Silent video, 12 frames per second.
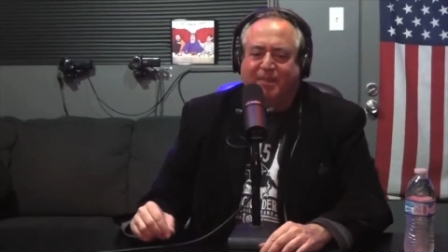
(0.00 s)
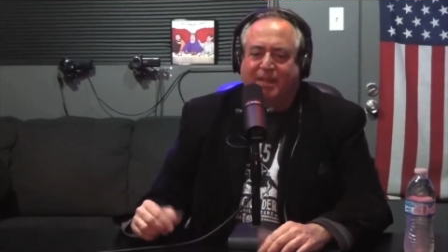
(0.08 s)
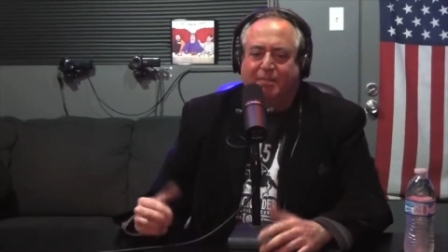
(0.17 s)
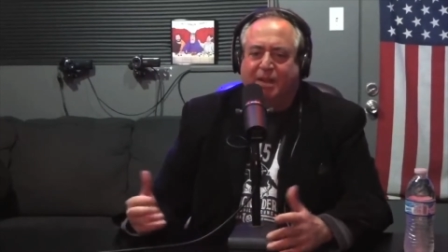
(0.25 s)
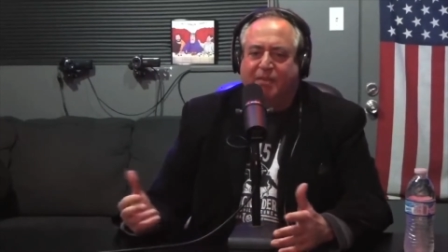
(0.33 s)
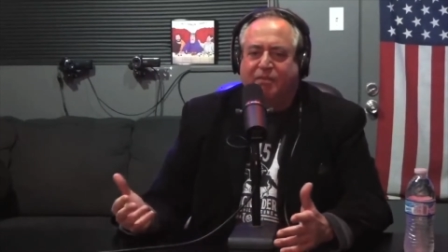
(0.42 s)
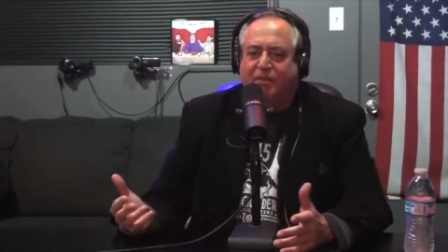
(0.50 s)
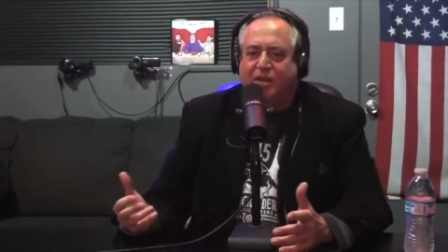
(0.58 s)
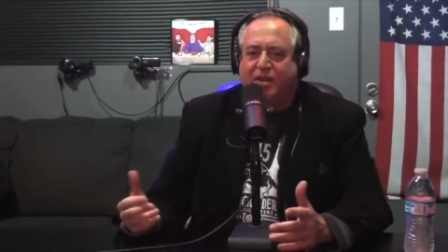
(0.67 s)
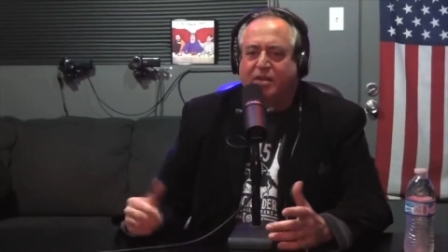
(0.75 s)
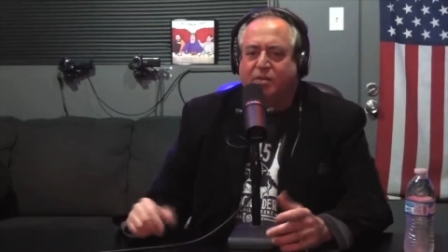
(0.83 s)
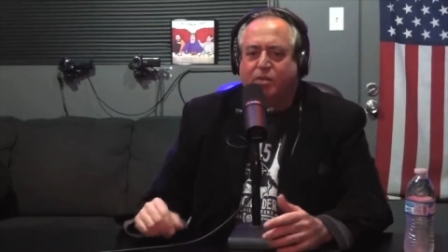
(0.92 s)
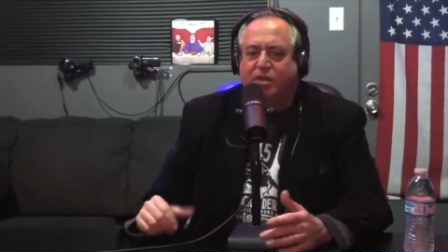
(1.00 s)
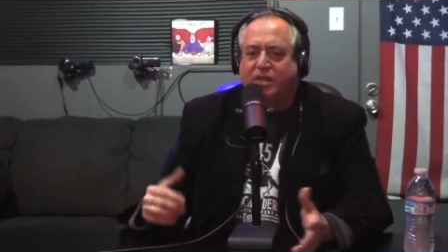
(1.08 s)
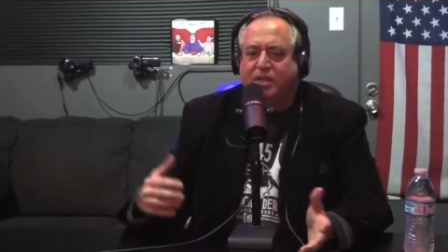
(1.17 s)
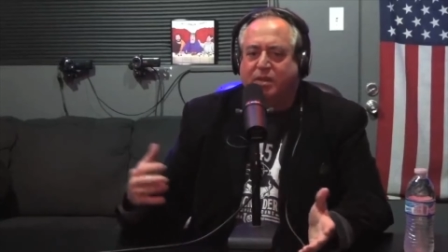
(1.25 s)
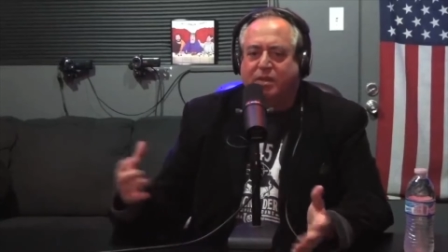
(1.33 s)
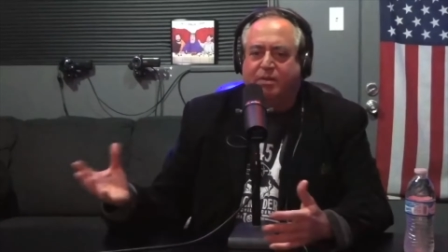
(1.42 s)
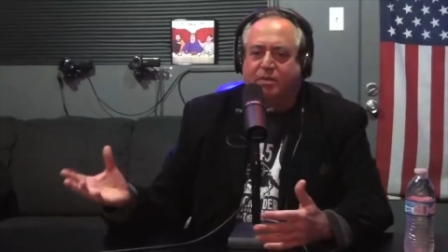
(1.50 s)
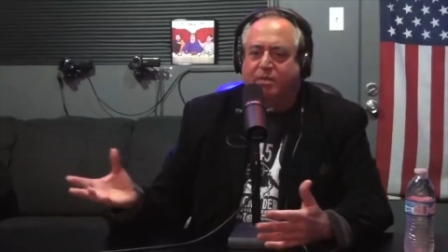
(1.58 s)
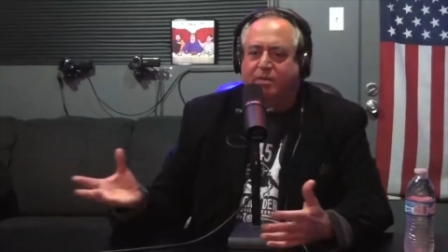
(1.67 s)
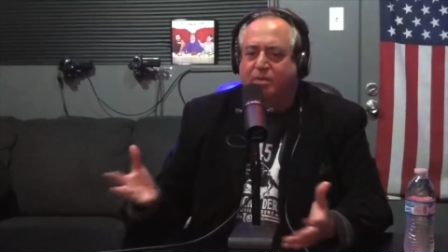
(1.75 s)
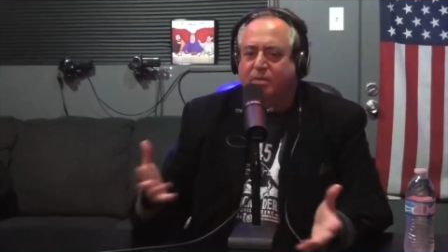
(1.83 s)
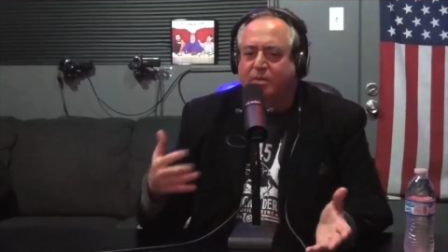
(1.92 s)
my father once he
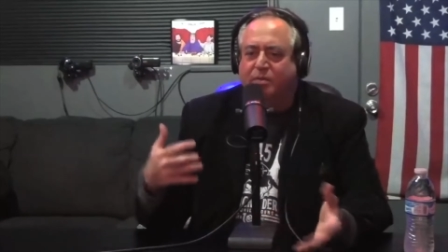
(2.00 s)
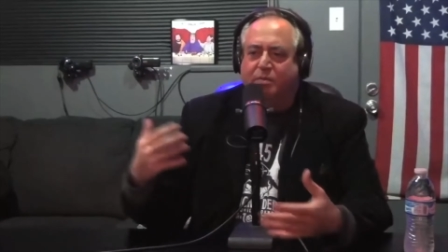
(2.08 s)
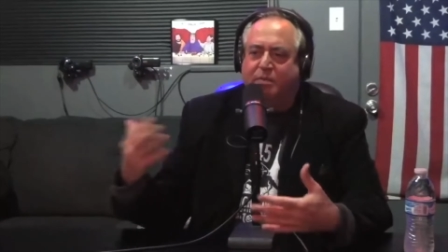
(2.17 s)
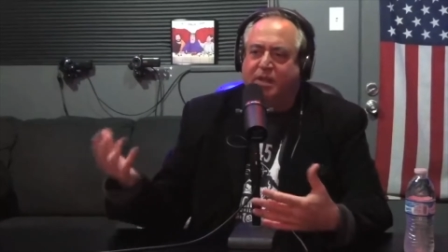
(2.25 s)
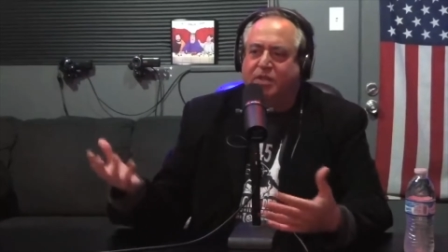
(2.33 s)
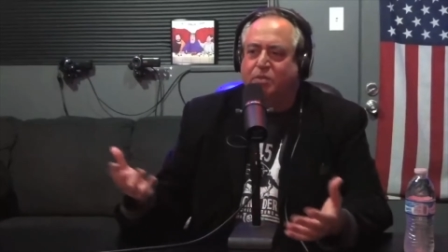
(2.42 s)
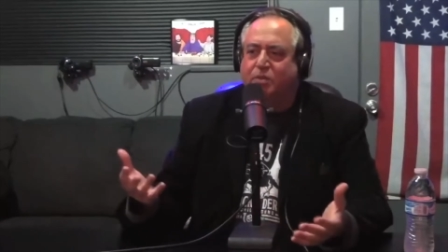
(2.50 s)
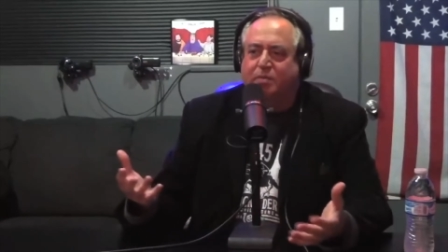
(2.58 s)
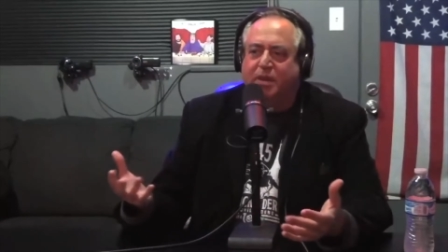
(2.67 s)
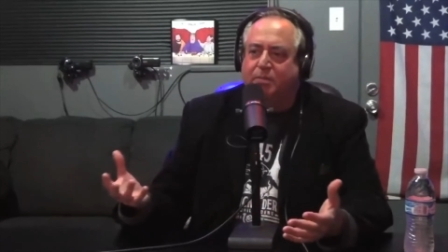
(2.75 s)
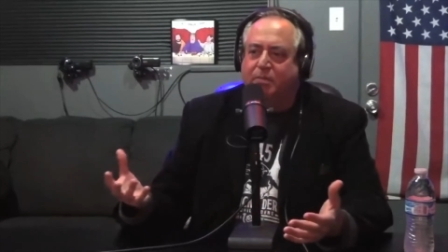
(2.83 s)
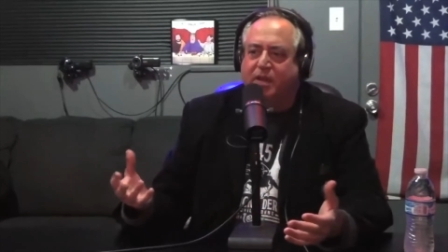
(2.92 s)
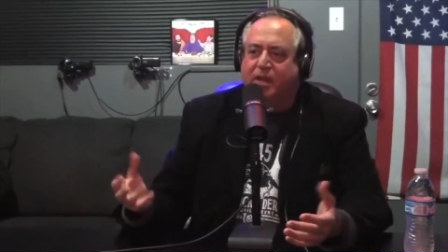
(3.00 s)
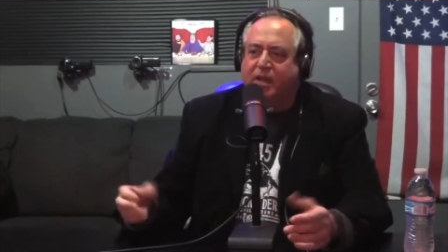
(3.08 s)
mixed with people.